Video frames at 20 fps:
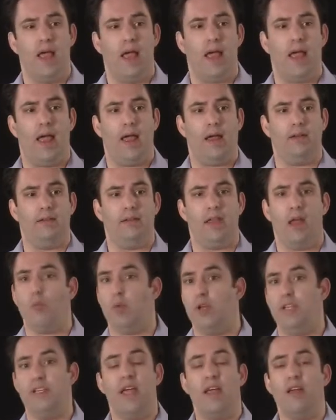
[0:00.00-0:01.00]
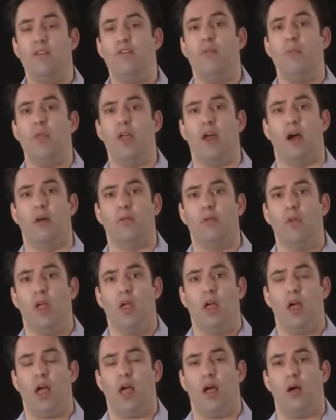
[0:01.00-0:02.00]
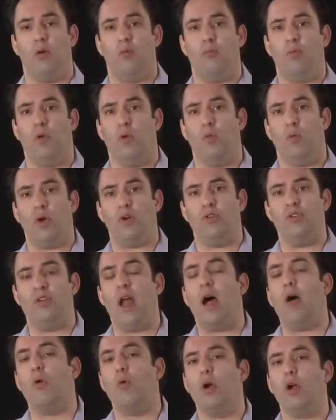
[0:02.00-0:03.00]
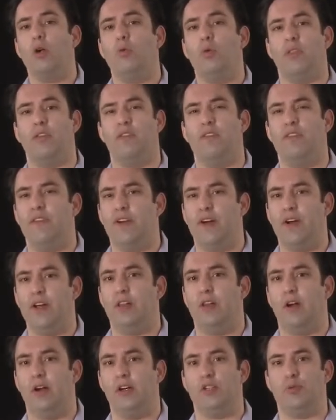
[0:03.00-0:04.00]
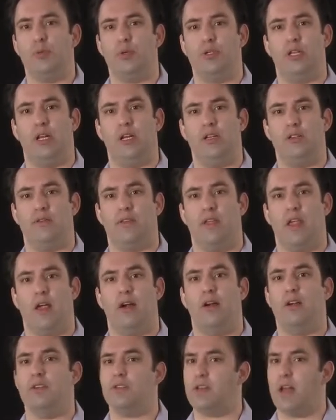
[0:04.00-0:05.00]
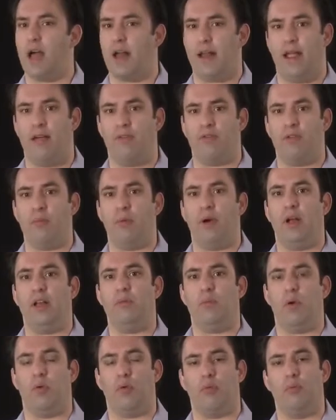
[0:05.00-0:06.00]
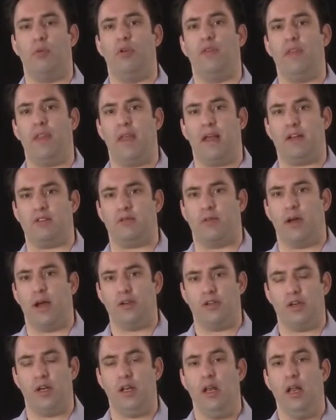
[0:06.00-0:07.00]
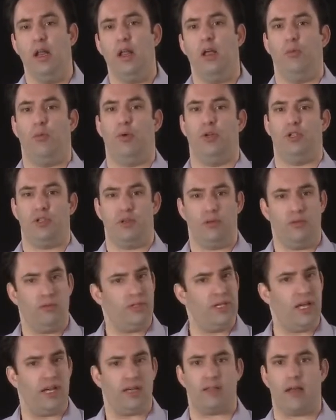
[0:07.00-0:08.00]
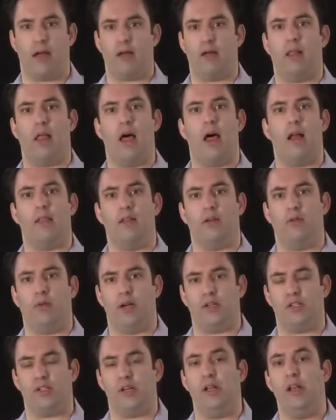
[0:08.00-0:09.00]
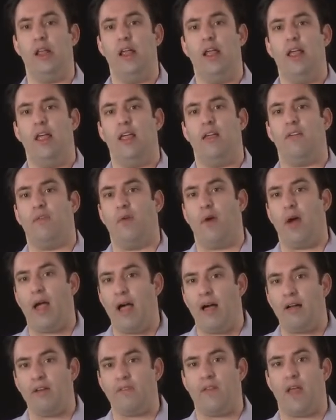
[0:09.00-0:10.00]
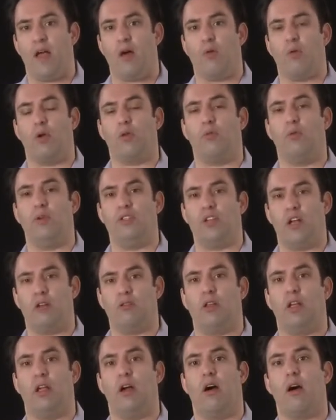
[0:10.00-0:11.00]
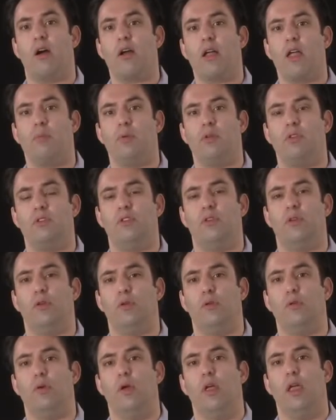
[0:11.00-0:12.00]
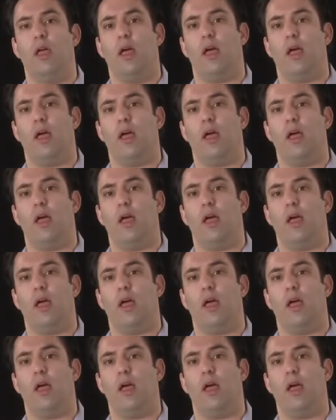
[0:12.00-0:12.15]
and then we take it from there. We're network with a very large percentage of carriers, not everybody, but we're moving that direction, which takes out a lot of the question. If we're out of network, we generally are able to